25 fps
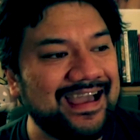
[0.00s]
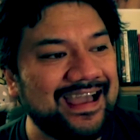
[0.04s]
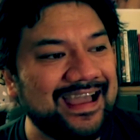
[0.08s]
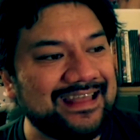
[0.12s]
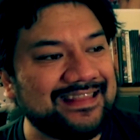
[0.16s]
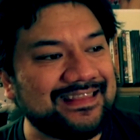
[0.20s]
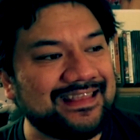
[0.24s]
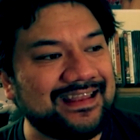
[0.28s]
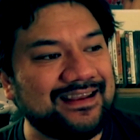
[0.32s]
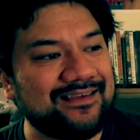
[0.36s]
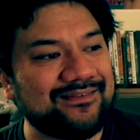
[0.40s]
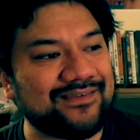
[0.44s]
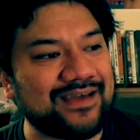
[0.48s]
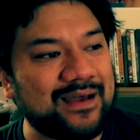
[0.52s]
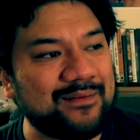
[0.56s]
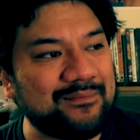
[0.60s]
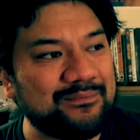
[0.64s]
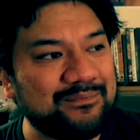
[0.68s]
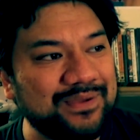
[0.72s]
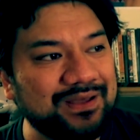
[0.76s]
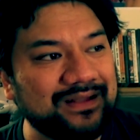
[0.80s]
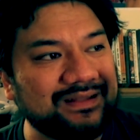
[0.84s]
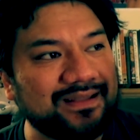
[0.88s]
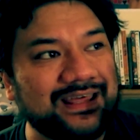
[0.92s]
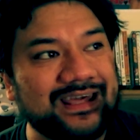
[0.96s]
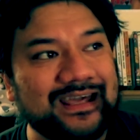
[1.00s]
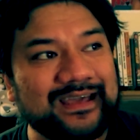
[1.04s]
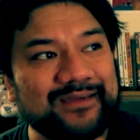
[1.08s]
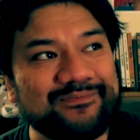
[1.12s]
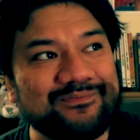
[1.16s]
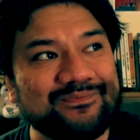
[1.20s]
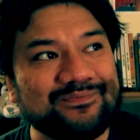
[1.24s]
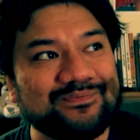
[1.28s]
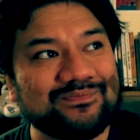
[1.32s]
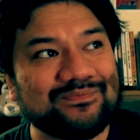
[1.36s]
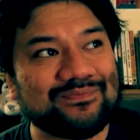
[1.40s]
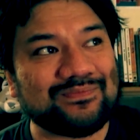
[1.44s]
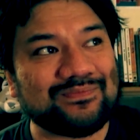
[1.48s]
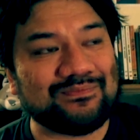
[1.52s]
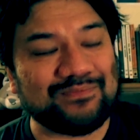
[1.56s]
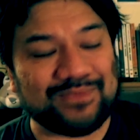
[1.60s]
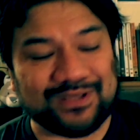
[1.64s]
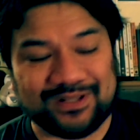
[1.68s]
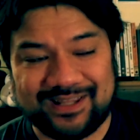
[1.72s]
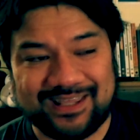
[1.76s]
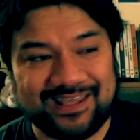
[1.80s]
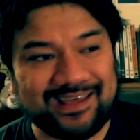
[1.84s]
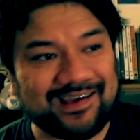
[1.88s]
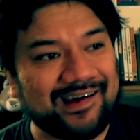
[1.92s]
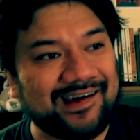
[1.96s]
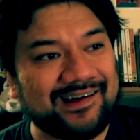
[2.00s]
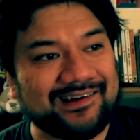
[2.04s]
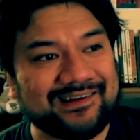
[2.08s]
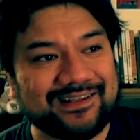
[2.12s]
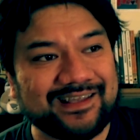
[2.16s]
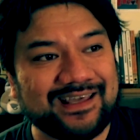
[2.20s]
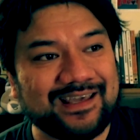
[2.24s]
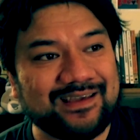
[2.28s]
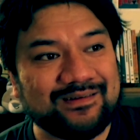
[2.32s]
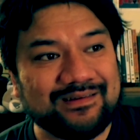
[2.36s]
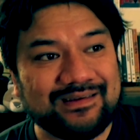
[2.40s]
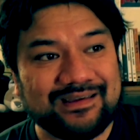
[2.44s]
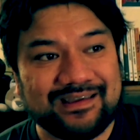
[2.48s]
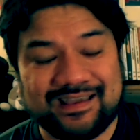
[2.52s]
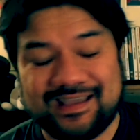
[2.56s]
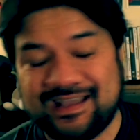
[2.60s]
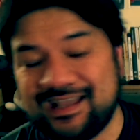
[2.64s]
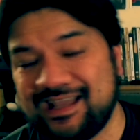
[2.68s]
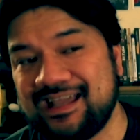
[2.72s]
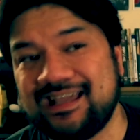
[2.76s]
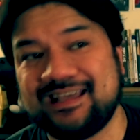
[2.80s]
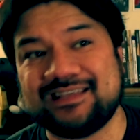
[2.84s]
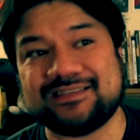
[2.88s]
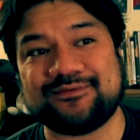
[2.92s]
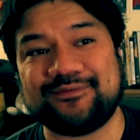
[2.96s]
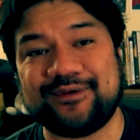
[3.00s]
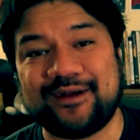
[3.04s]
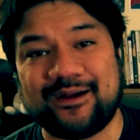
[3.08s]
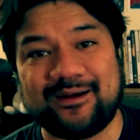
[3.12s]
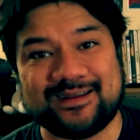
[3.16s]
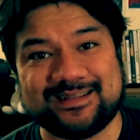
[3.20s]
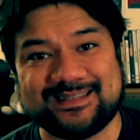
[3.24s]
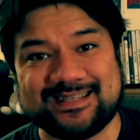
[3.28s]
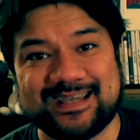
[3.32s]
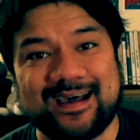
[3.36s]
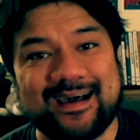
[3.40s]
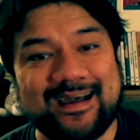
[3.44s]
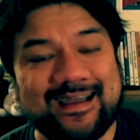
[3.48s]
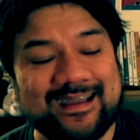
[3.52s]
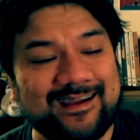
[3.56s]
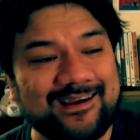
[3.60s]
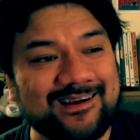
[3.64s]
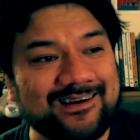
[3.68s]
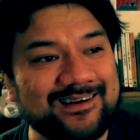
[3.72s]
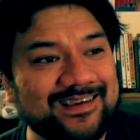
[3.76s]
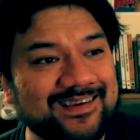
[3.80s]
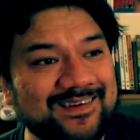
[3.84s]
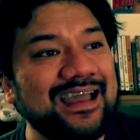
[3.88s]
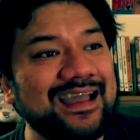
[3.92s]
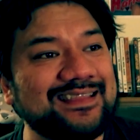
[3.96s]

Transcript: And then you've got Billy Connolly, he's very tired.